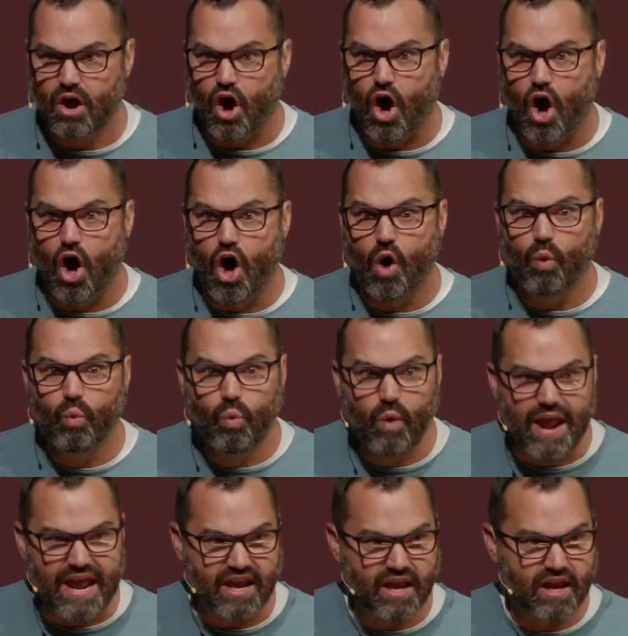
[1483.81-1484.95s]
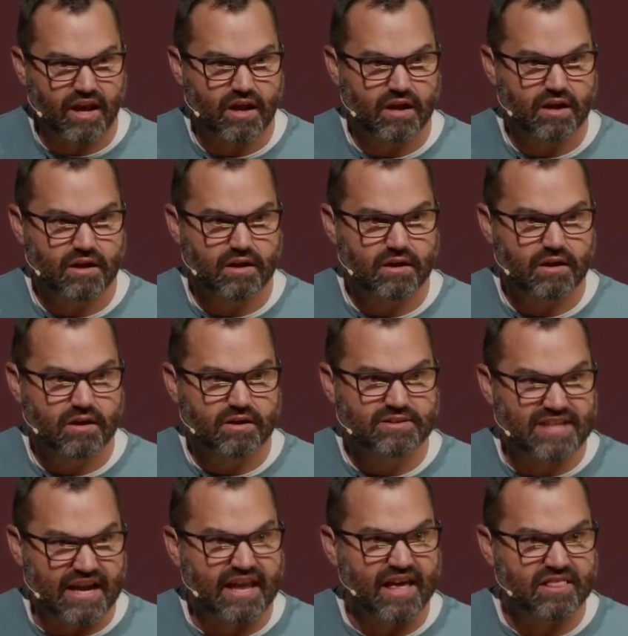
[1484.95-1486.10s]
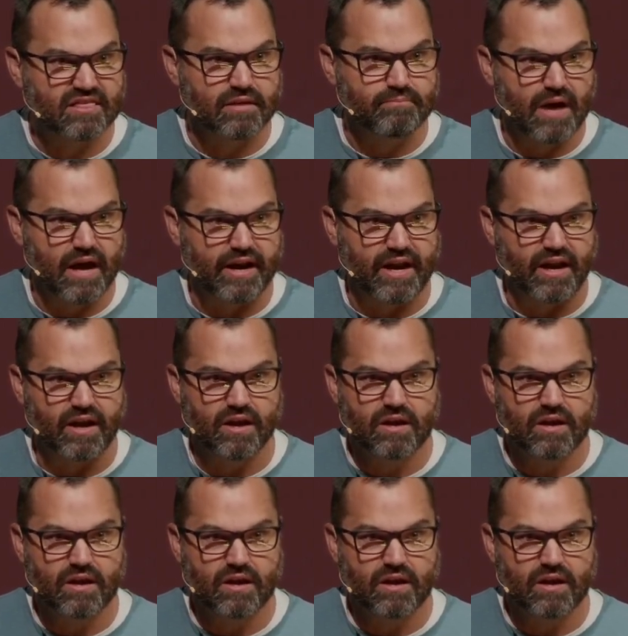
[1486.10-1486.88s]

all week to get the money.